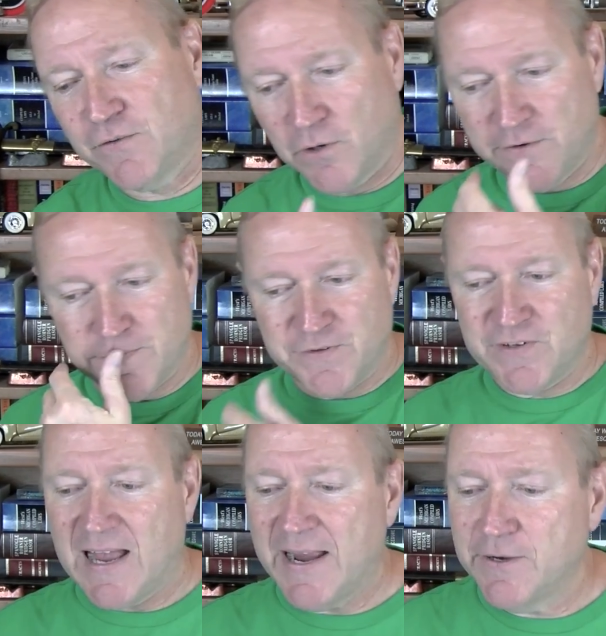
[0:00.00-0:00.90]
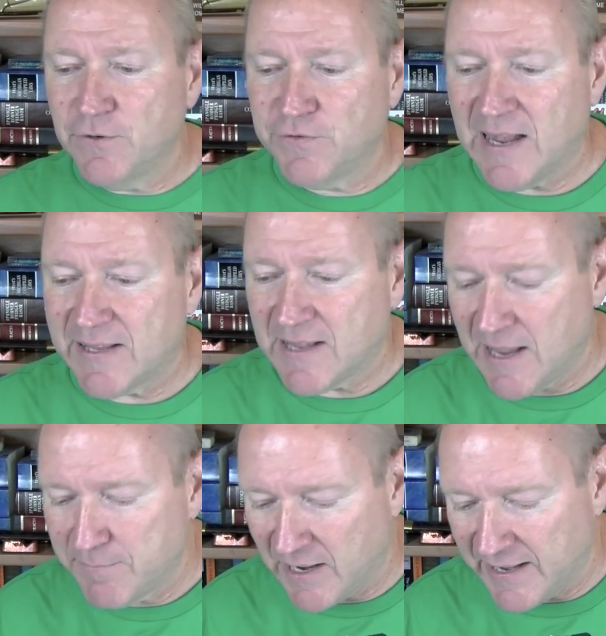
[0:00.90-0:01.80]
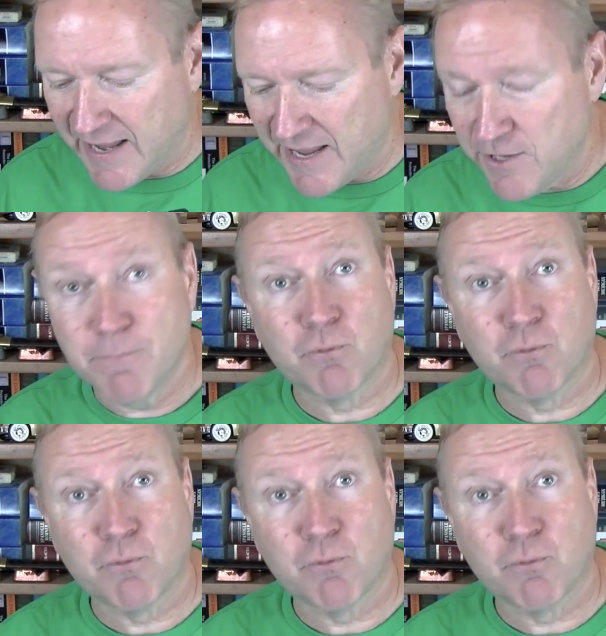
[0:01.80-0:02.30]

story is from skynews.com.au.